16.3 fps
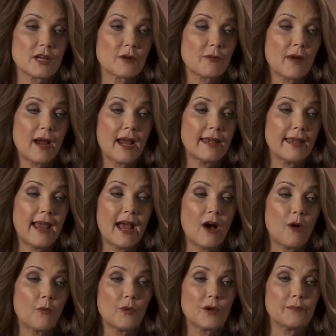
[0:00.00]
These
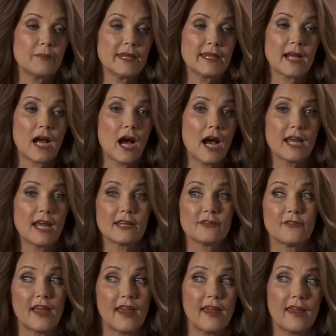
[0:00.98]
items have been
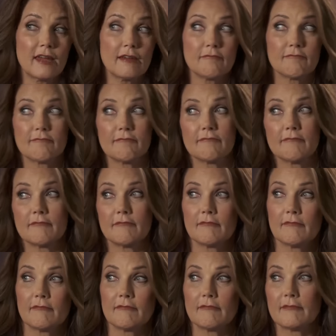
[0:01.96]
around for a long
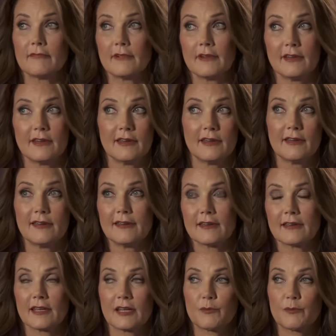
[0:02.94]
time, starting
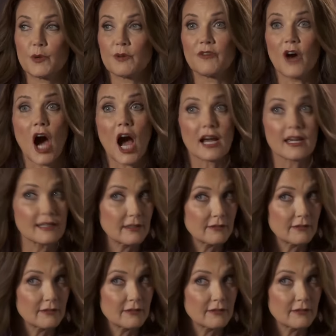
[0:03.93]
in the comics and